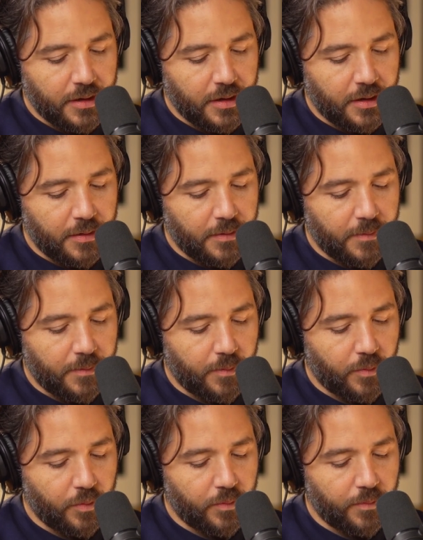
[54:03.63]

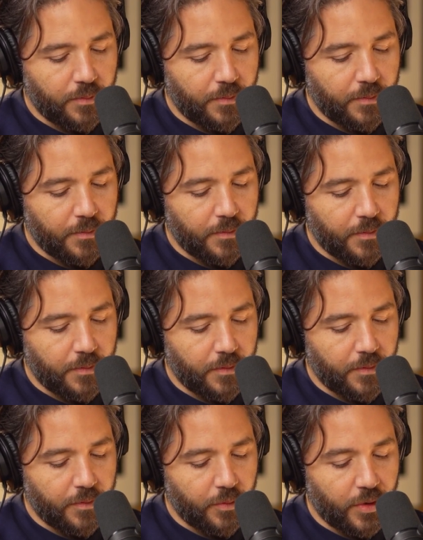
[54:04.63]
One
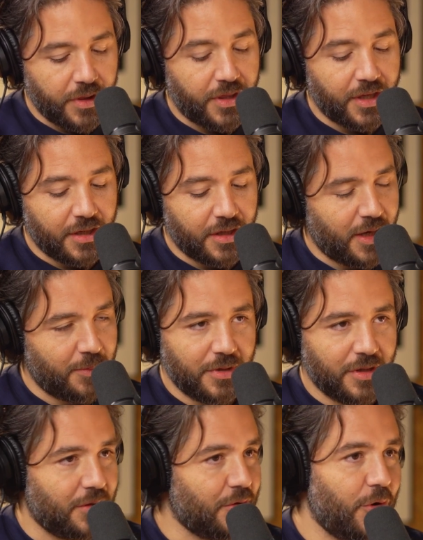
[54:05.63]
thing I'm
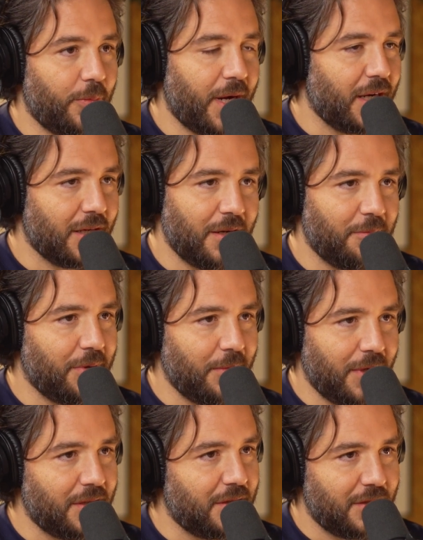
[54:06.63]
going to go back and
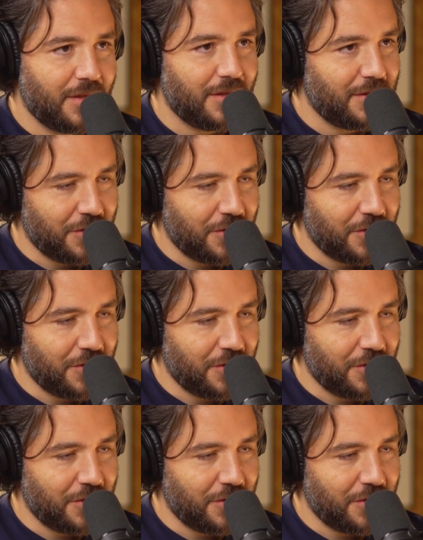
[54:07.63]
implement,